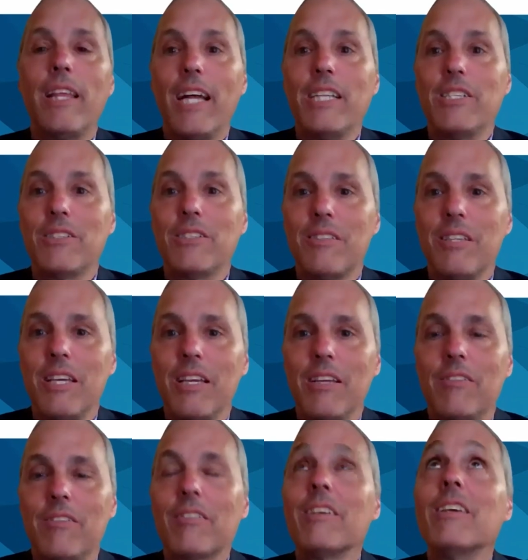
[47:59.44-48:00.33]
just think
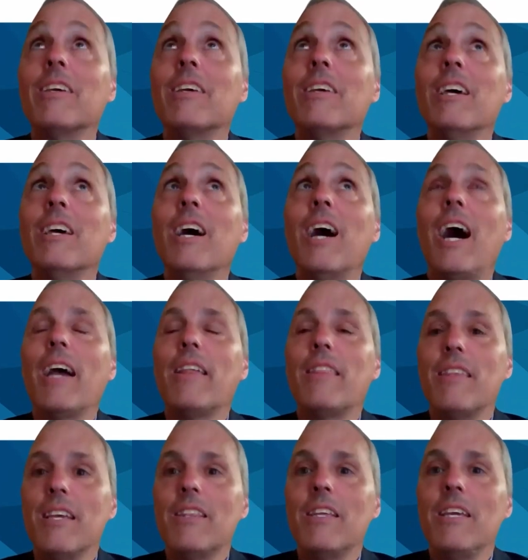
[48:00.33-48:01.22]
I
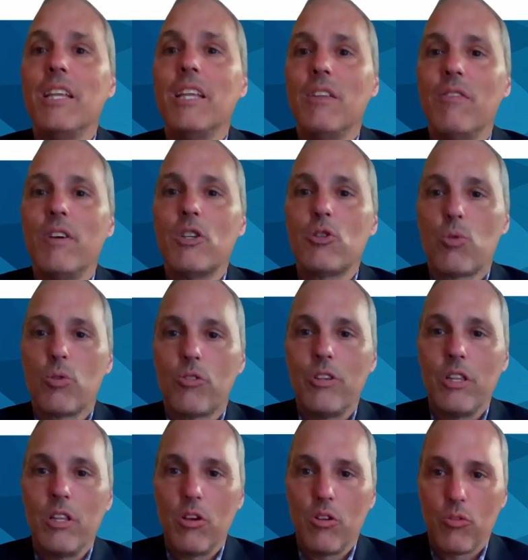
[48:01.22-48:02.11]
think the
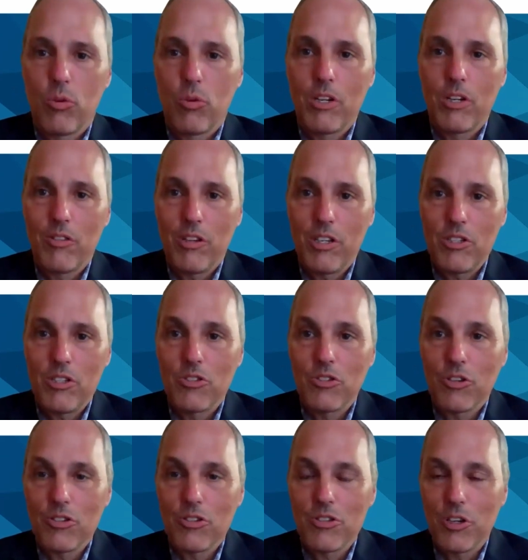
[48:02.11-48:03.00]
individuals in those
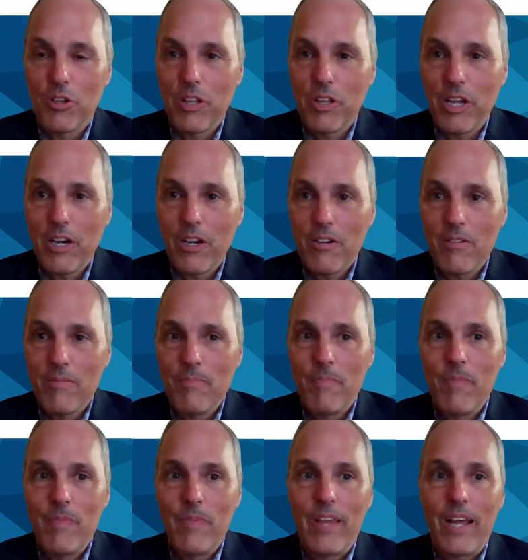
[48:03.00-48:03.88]
organizations are still there.
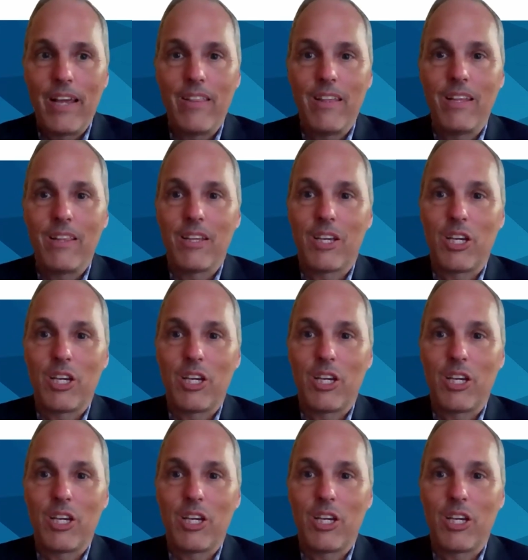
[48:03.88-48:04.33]
I think the